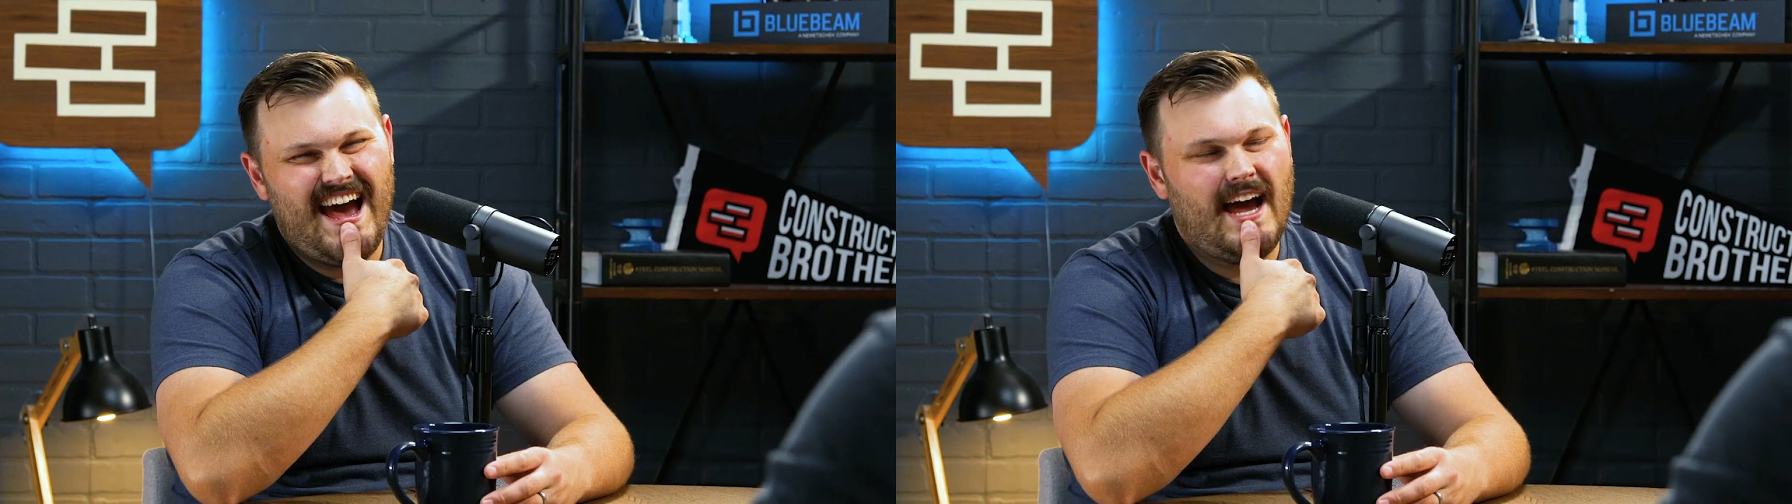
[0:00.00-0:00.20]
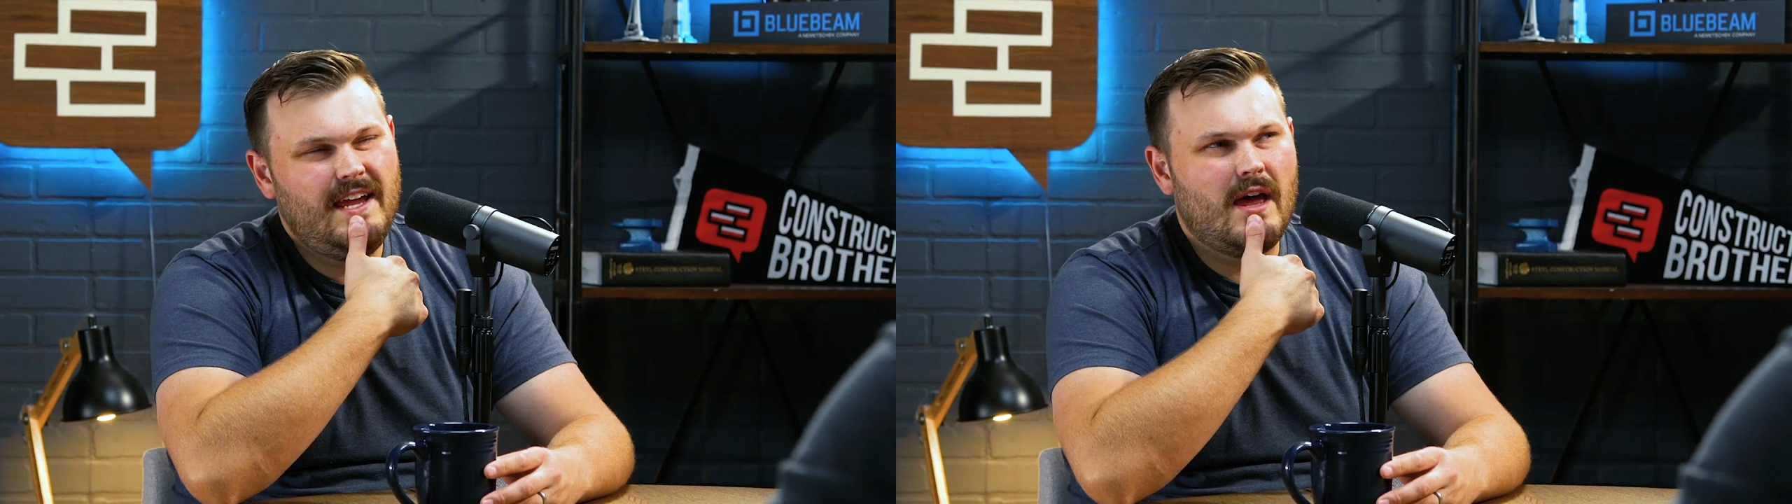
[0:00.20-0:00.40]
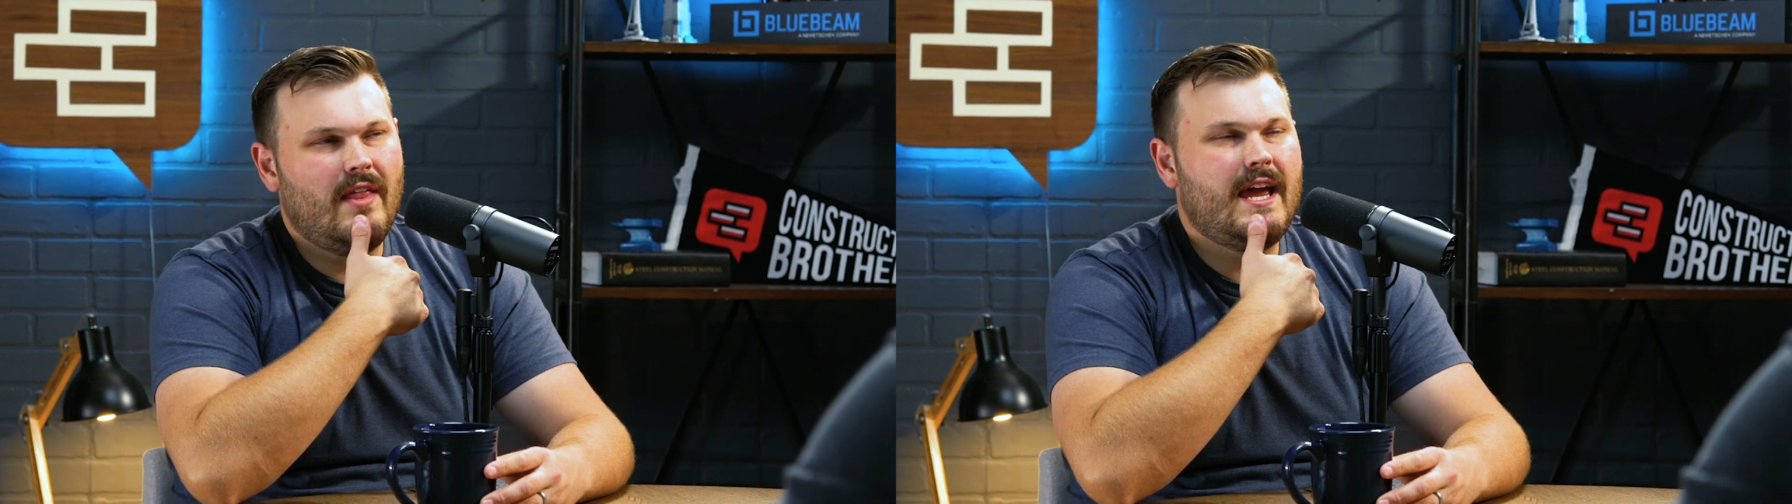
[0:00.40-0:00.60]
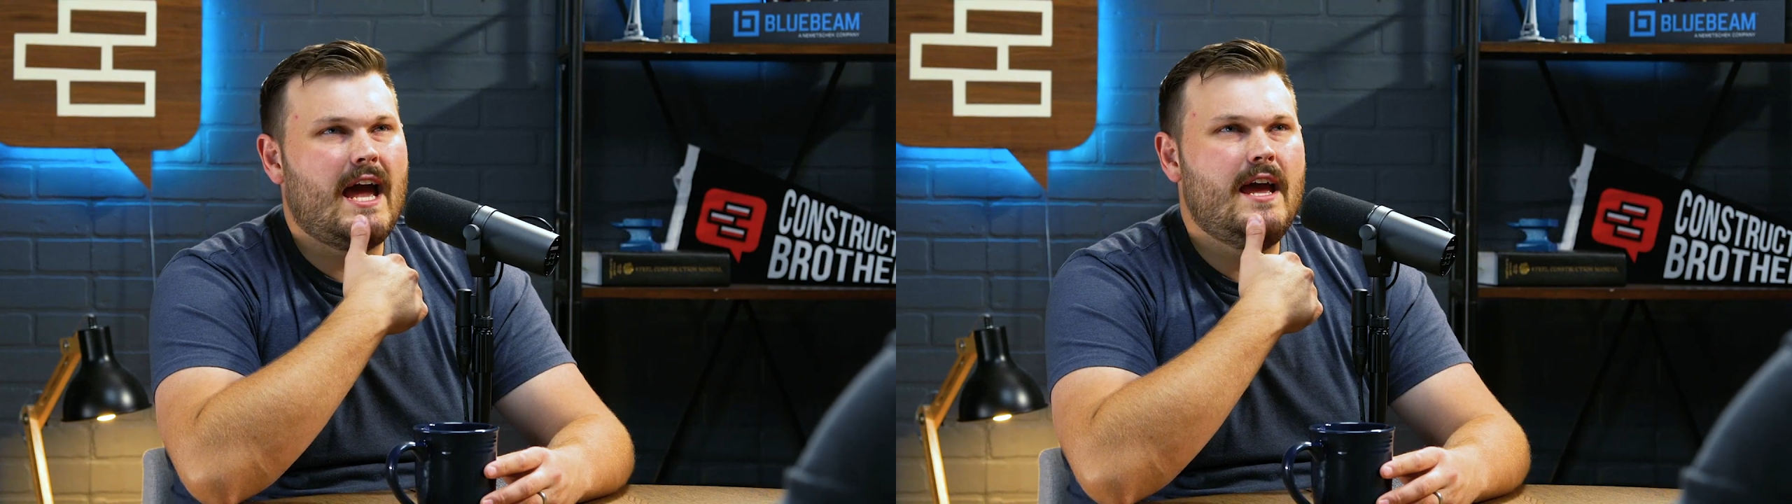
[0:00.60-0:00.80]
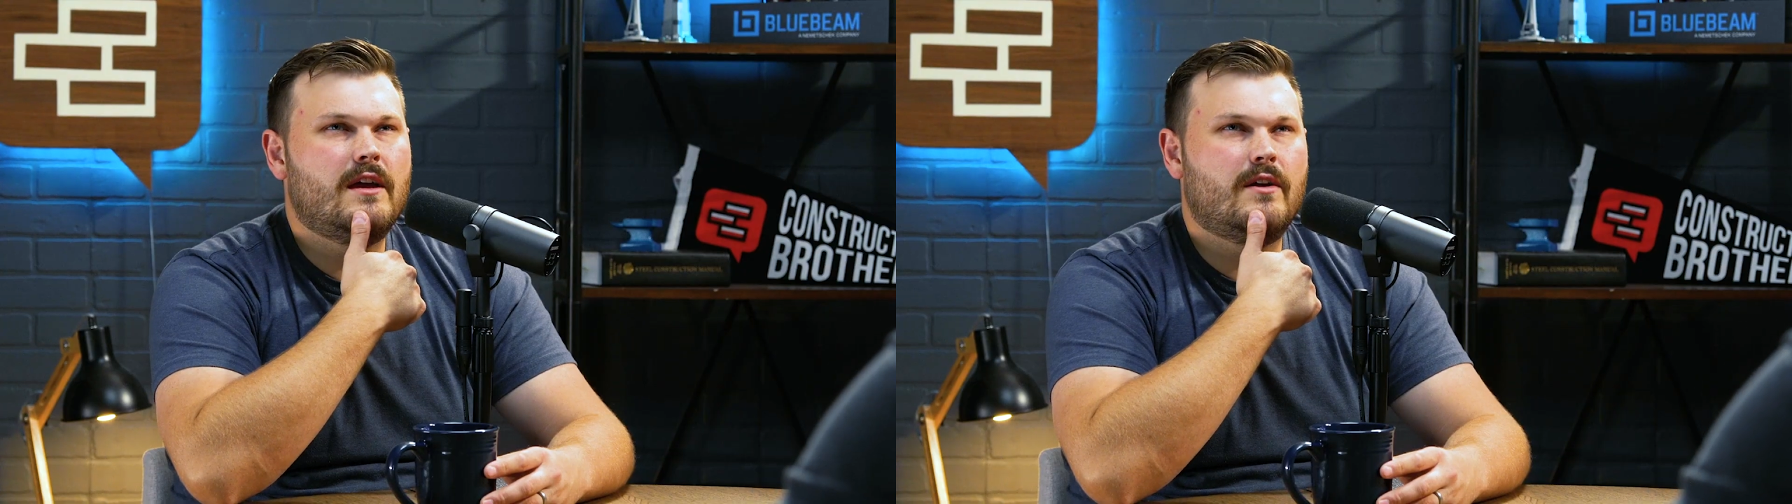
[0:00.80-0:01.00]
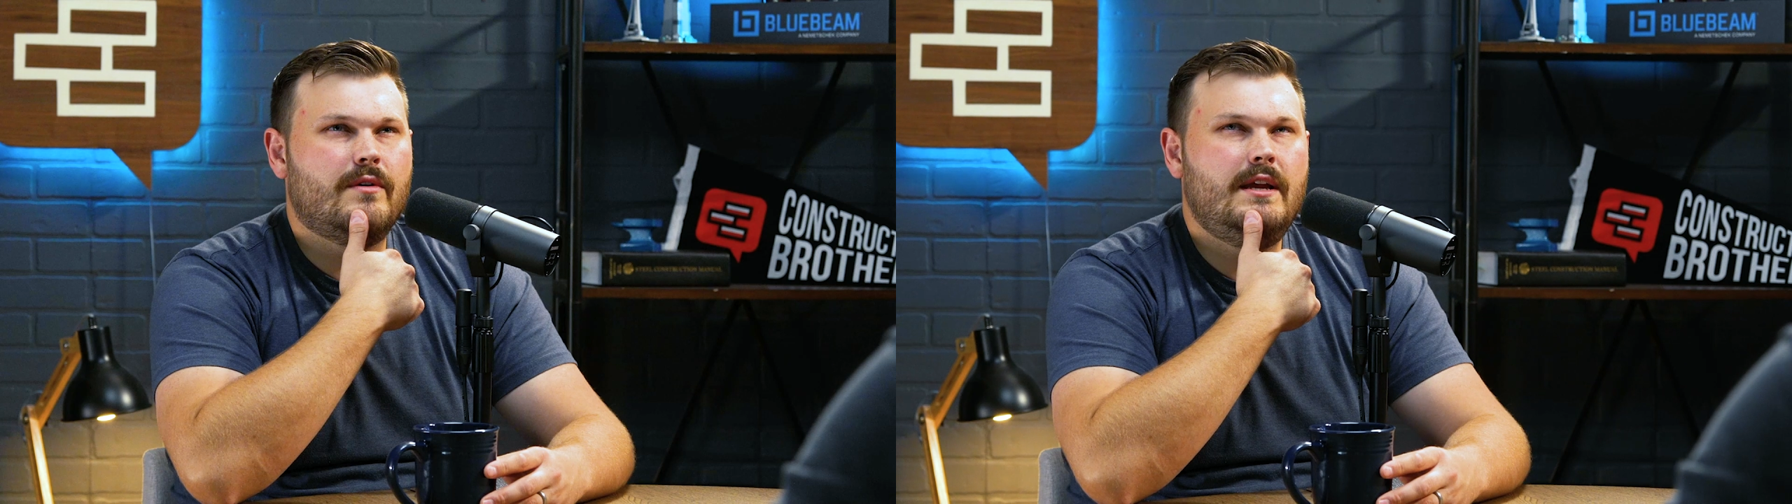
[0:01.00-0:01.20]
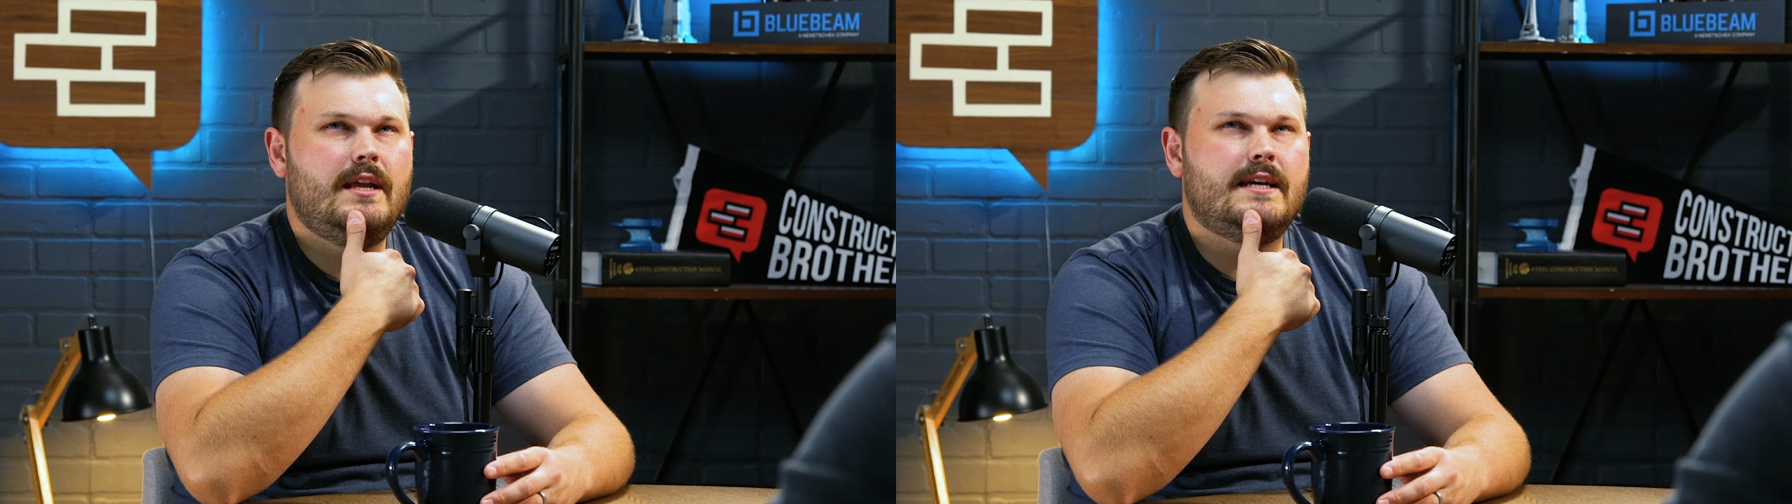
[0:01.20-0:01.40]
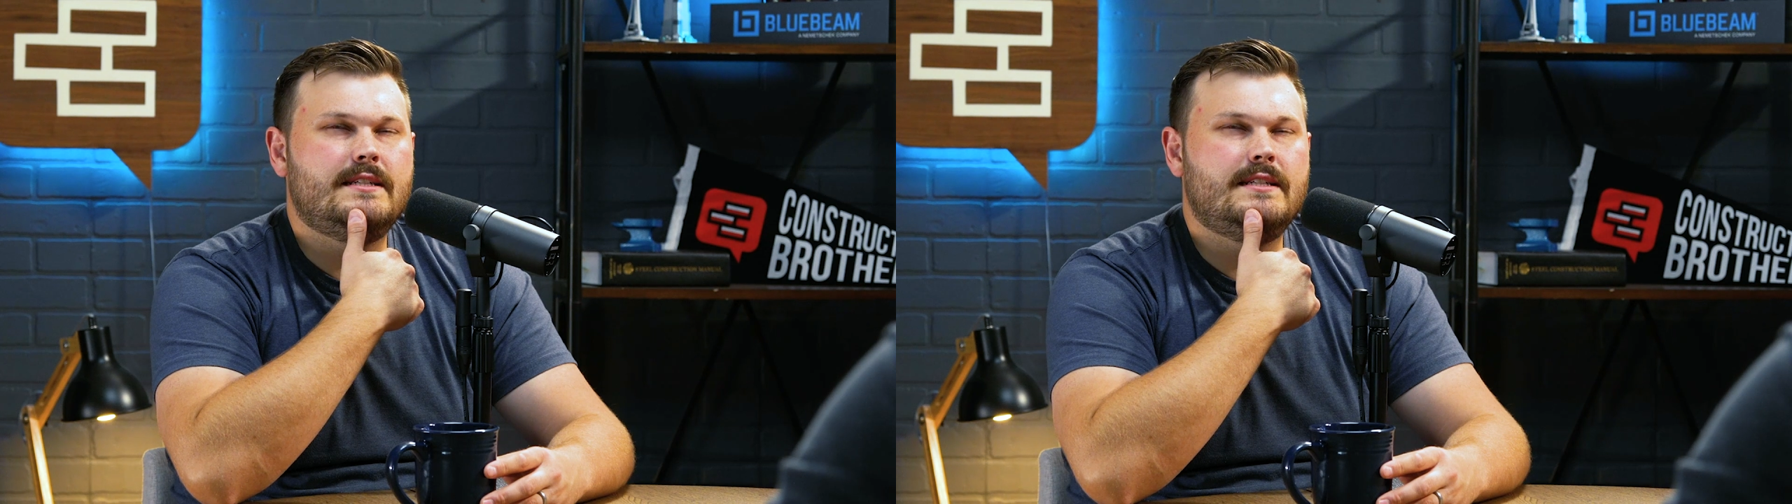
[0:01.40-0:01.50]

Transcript: I agree and I